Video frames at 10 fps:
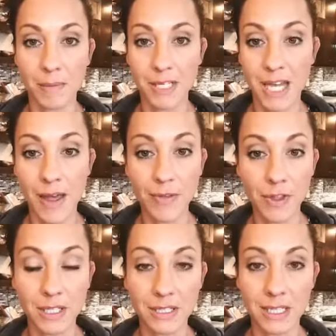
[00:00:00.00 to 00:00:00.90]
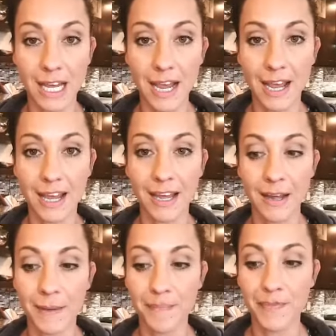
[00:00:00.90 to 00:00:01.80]
maybe 10 things a day
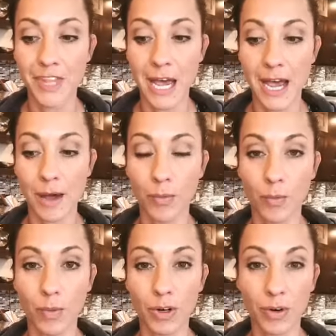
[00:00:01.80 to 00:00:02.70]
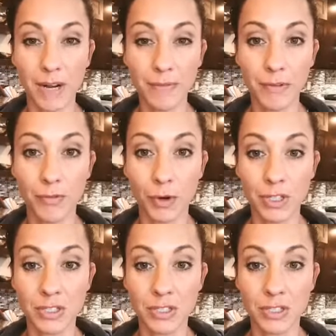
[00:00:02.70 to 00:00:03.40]
that we're grateful for.